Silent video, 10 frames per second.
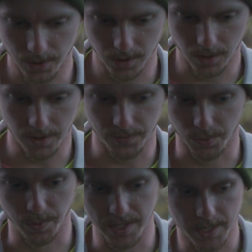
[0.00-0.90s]
all off
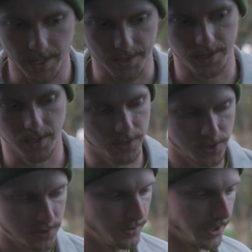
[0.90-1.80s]
with Windex and
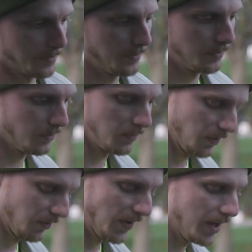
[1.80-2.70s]
it's
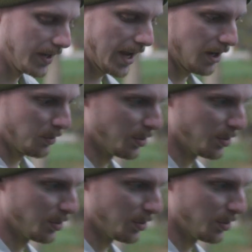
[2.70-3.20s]
fine now,